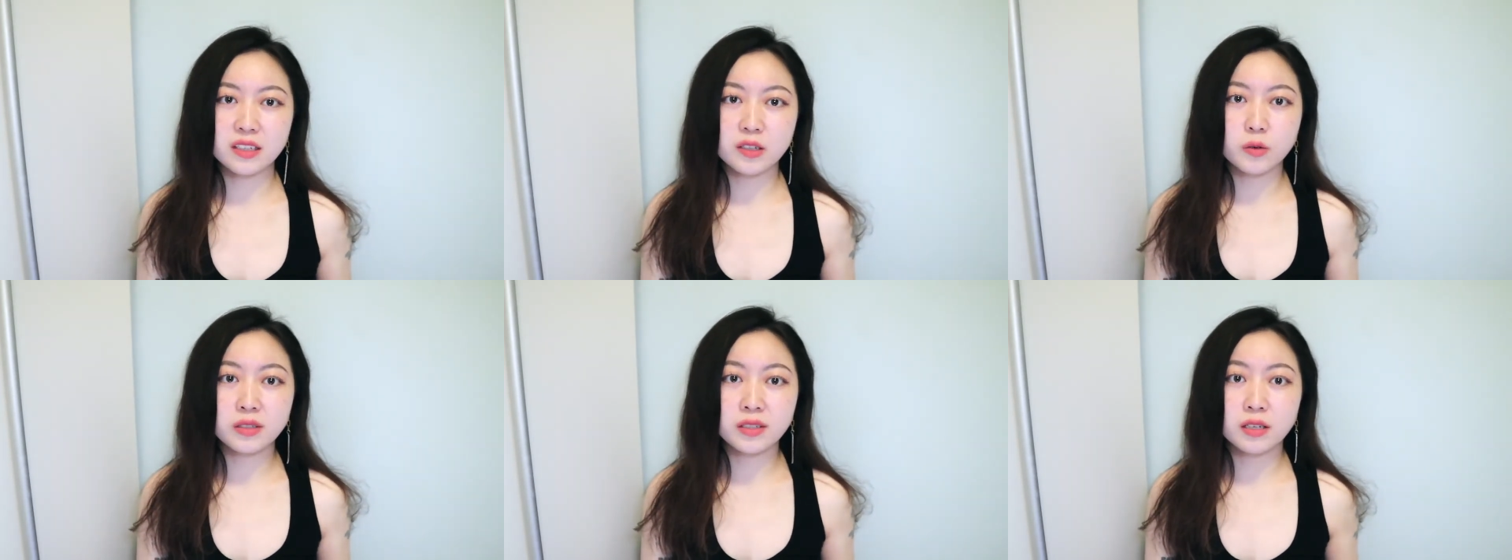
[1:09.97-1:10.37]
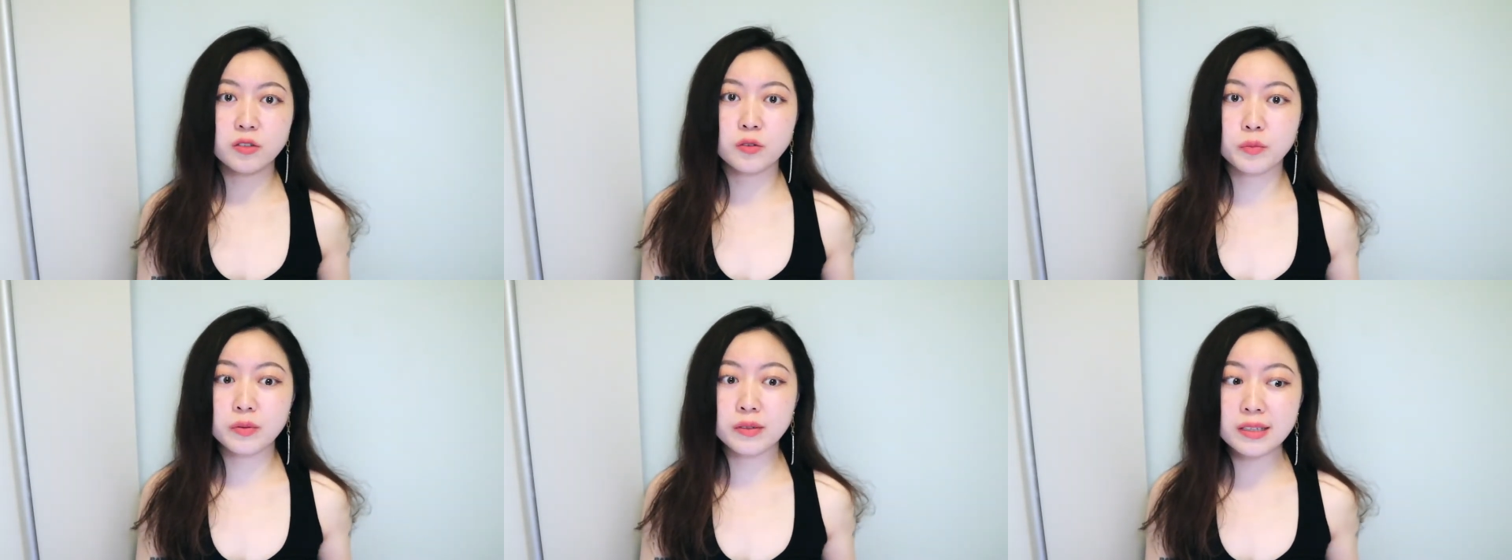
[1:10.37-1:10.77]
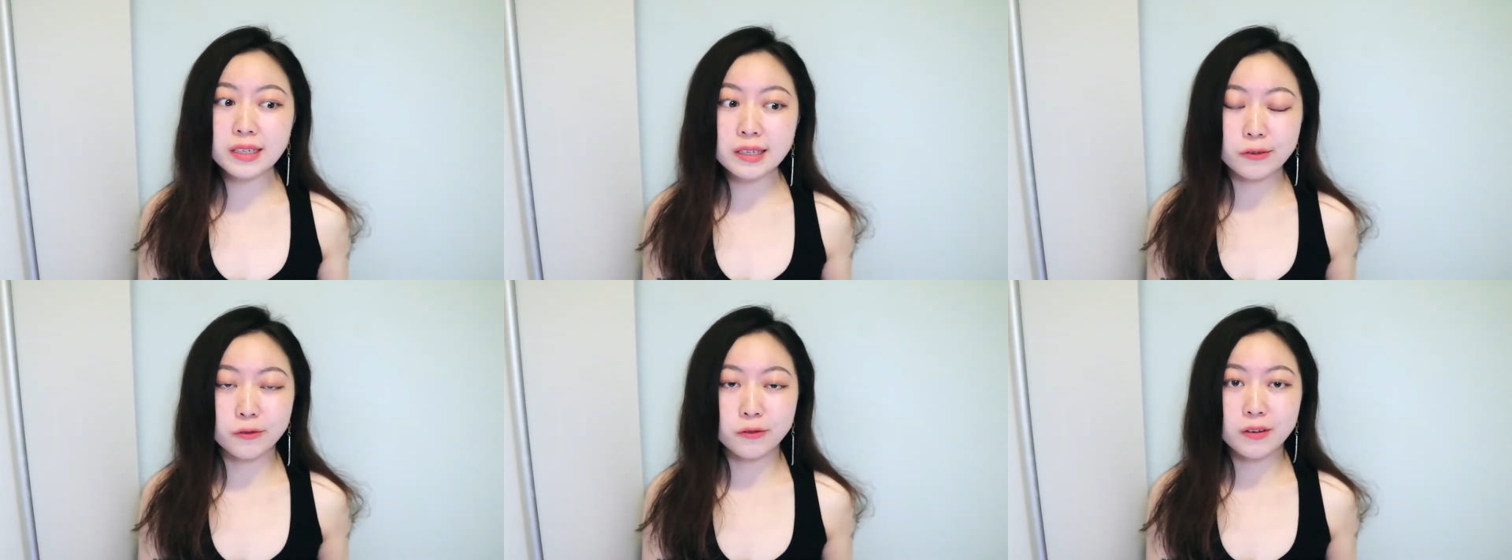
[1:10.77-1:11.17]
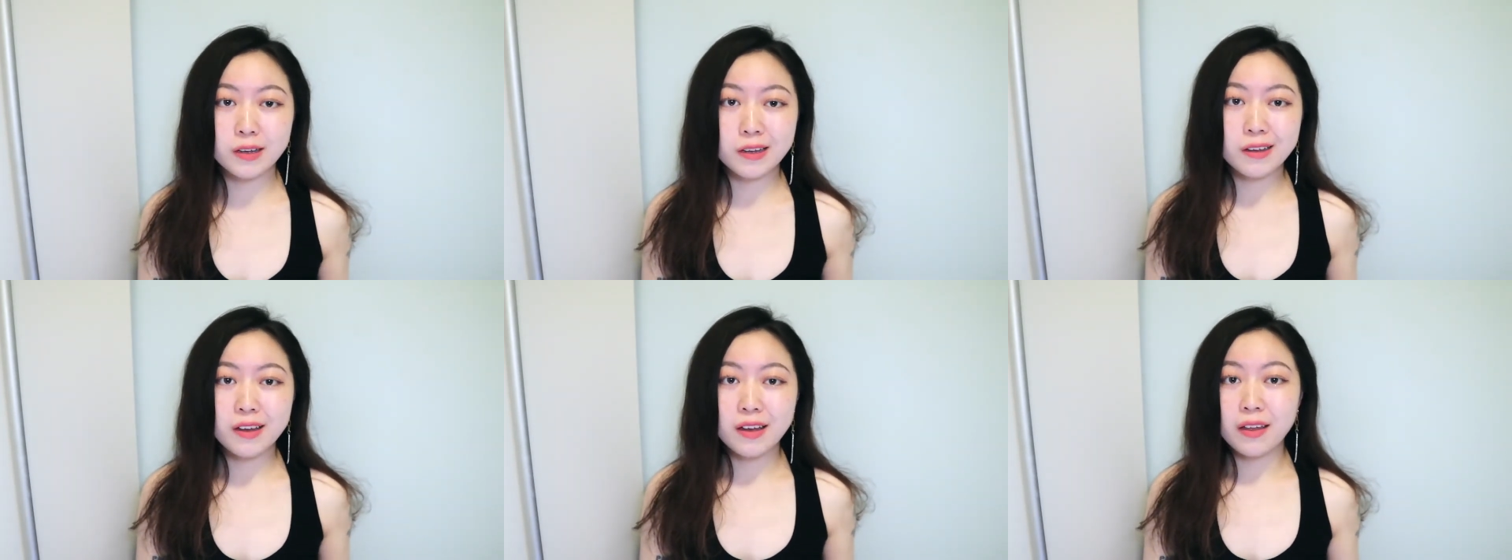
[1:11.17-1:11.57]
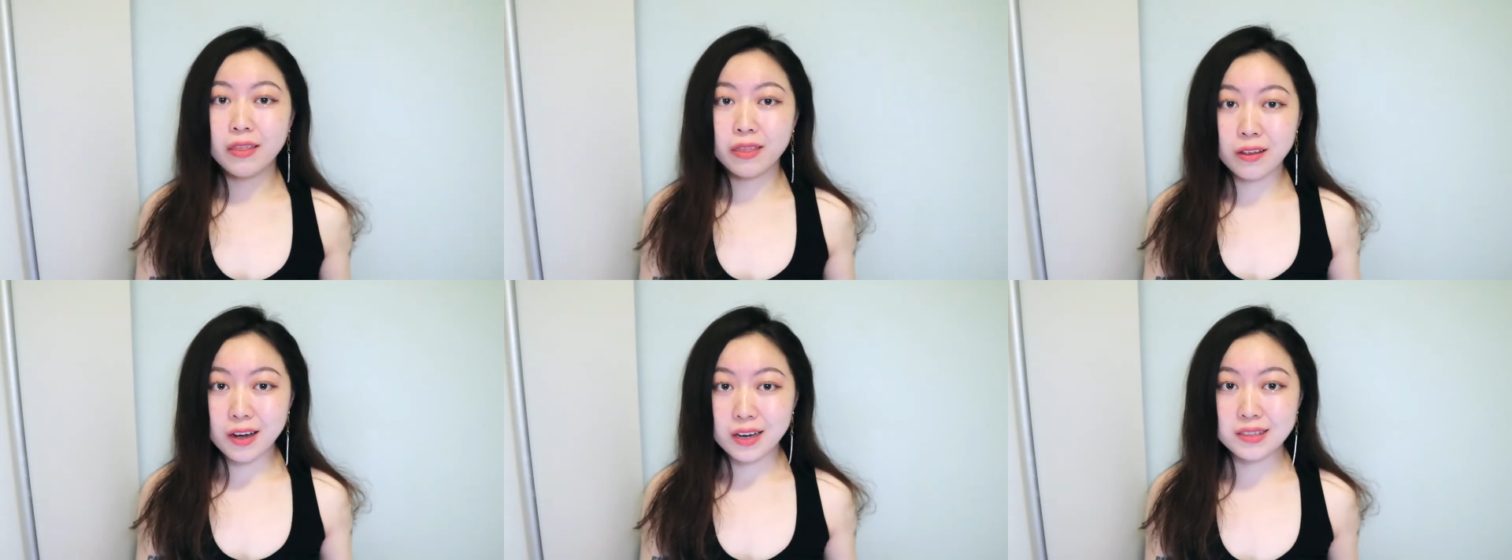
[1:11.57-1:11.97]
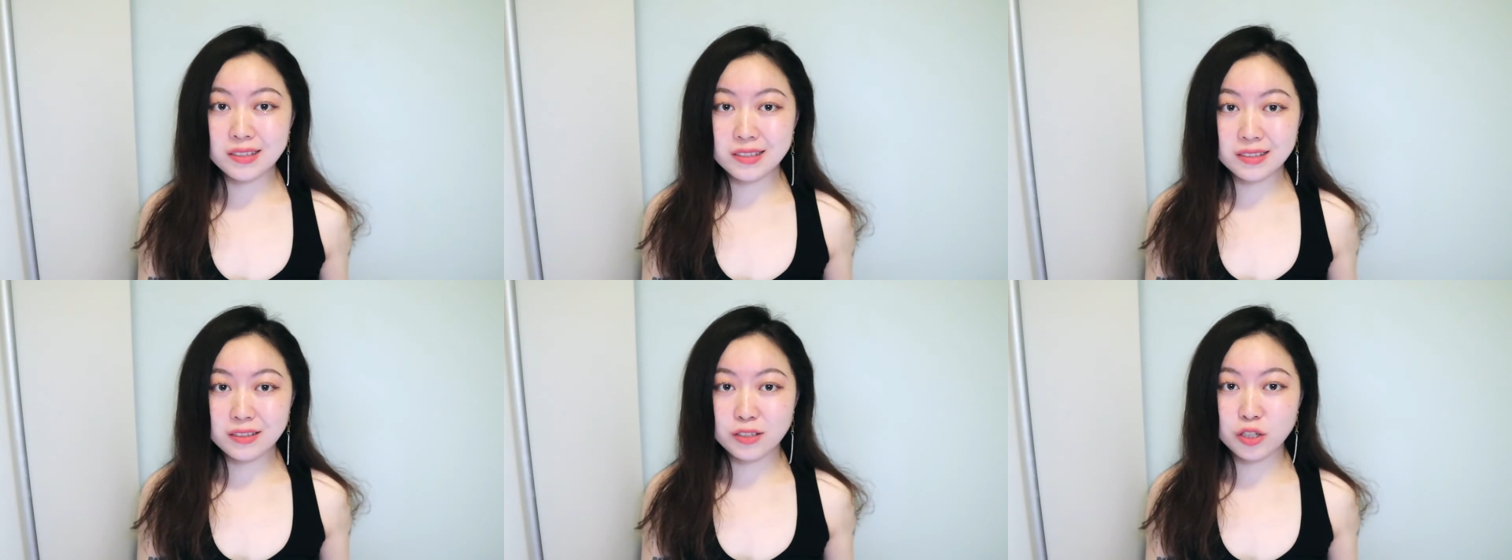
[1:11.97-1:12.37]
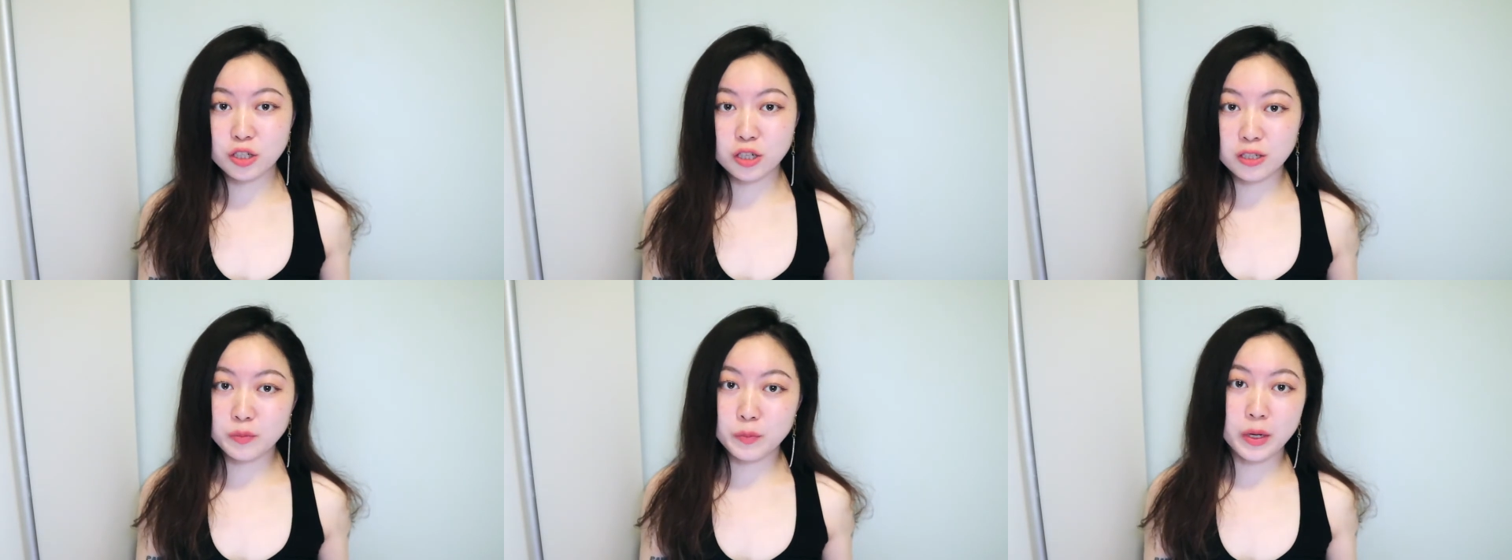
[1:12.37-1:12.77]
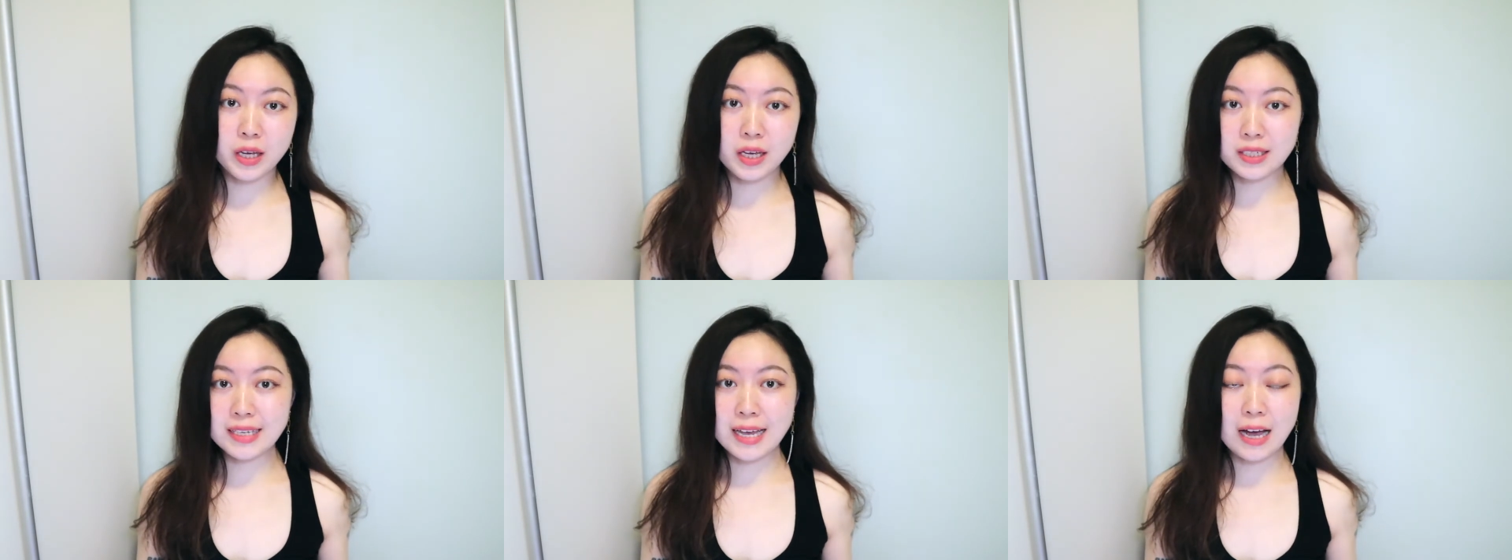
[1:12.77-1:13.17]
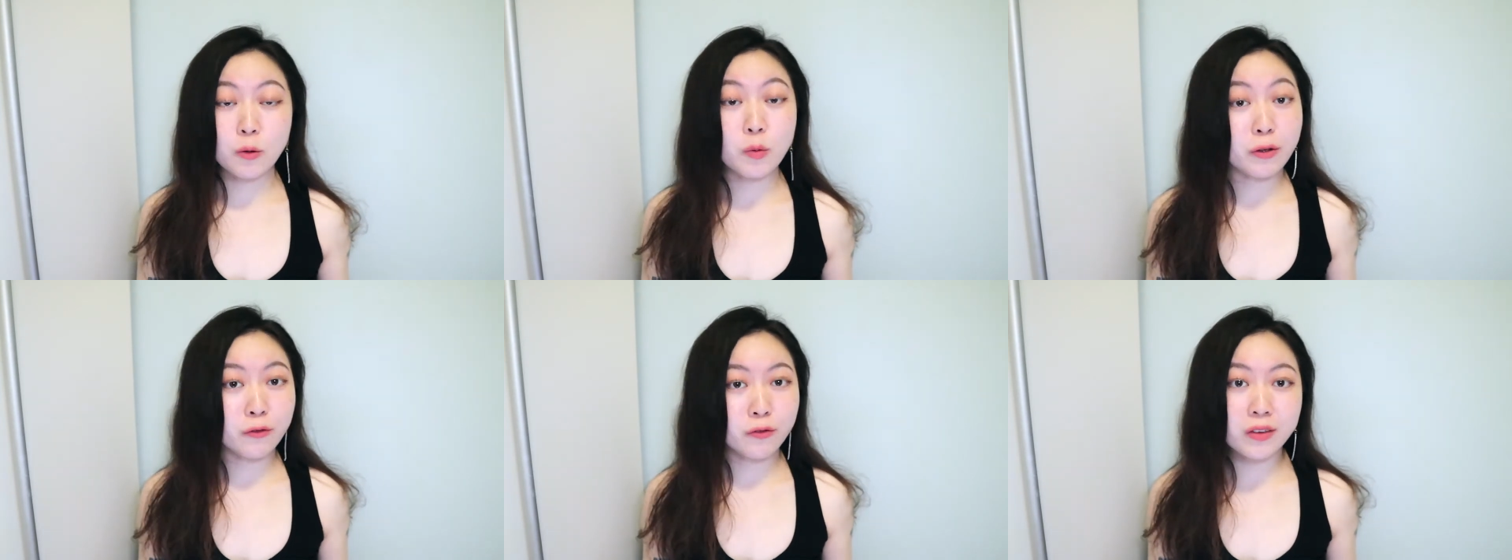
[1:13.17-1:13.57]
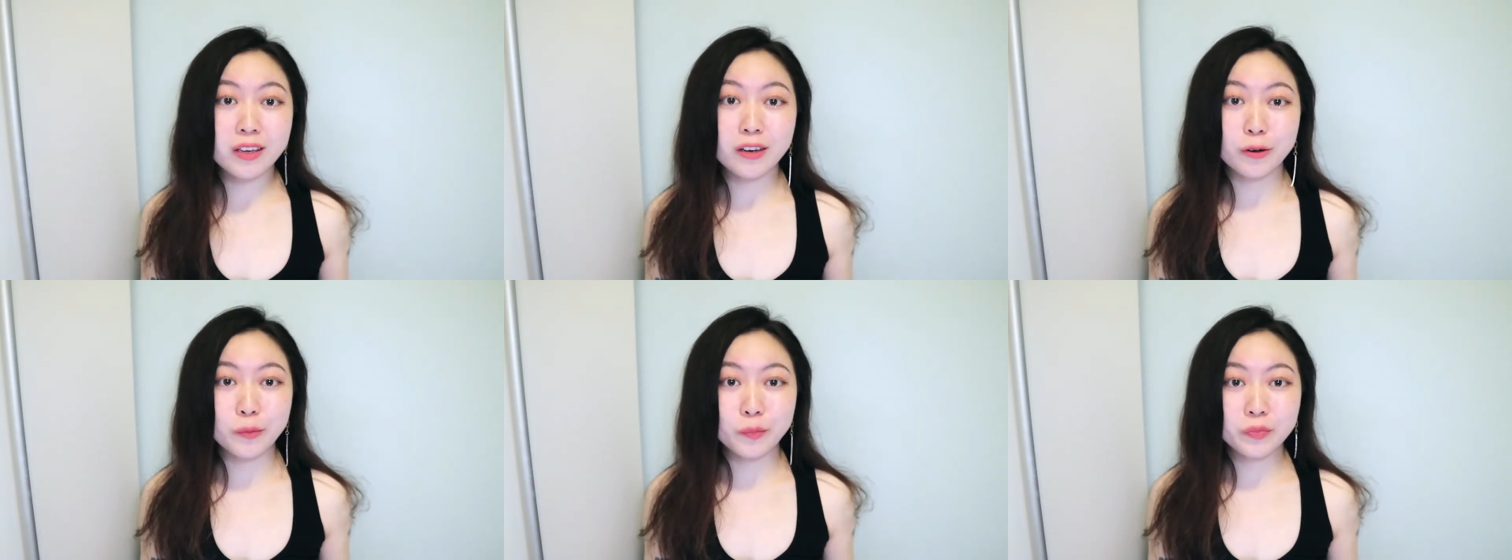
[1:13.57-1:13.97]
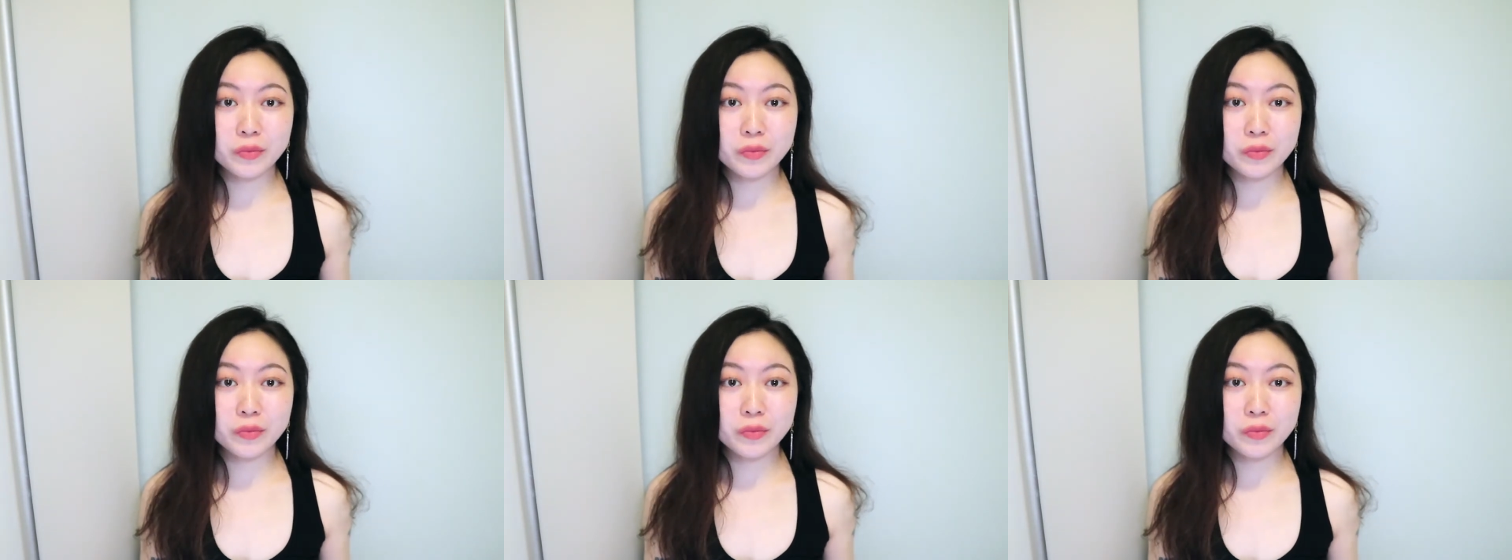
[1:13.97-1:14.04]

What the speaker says: We tend to believe thoughts just because how we feel,